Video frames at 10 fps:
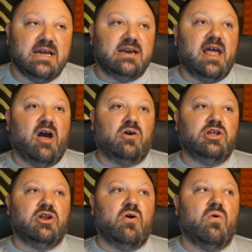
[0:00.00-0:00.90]
Now,
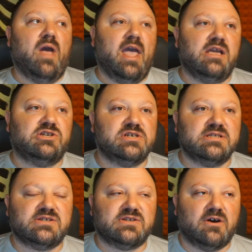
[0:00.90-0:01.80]
you know,
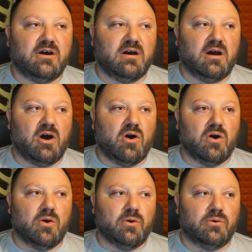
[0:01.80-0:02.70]
agents uh,
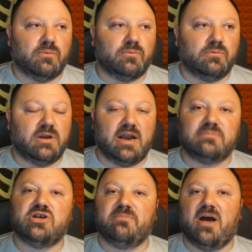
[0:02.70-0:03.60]
are, and
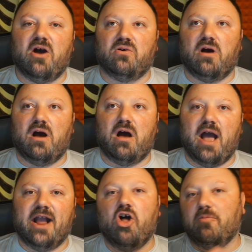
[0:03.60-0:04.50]
I'm talking about, uh,
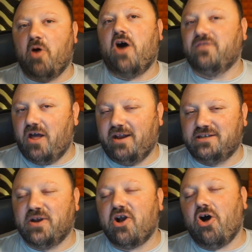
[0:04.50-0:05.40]
I call them offline.
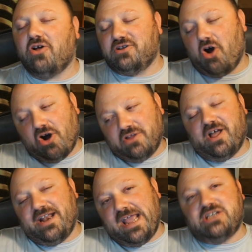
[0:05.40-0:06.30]
So I call
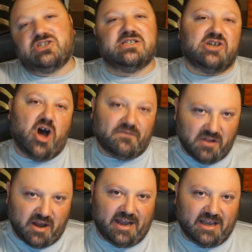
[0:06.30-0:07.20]
online agents and
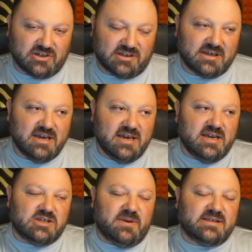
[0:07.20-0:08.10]
offline agents.
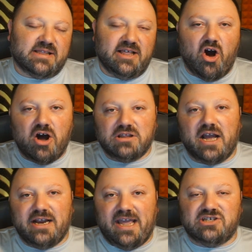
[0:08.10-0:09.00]
So basically,
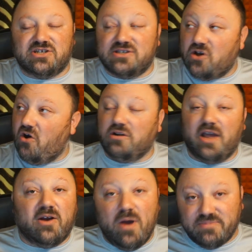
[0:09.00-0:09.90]
online agents are
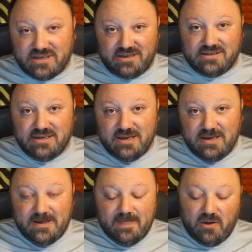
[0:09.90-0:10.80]
like websites.
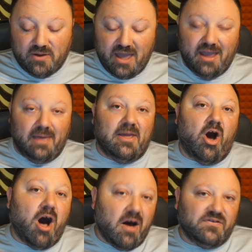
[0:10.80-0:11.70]
Okay. And the
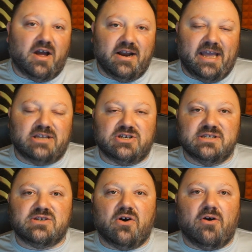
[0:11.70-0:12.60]
offline
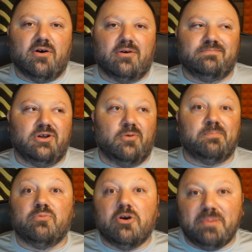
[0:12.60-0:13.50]
agents are, you know,
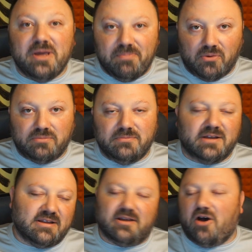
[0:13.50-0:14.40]
real people.
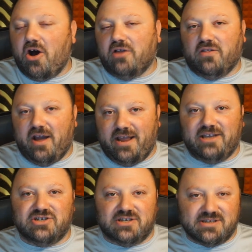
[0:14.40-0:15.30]
Not that the online
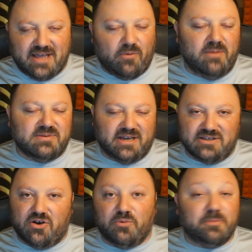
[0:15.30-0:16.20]
agents like
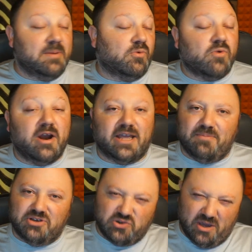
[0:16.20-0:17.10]
websites aren't real people running
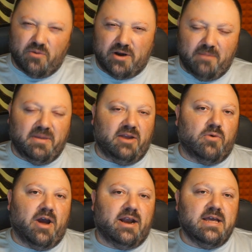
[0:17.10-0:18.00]
it, but you get what I mean,
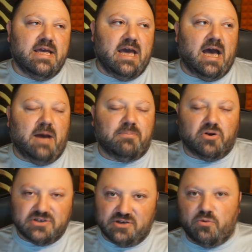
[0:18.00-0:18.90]
right? Uh,
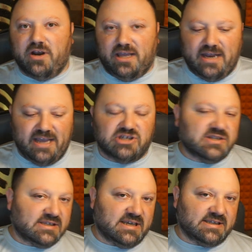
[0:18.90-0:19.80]
person running an
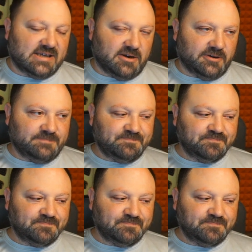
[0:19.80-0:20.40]
agency, etc.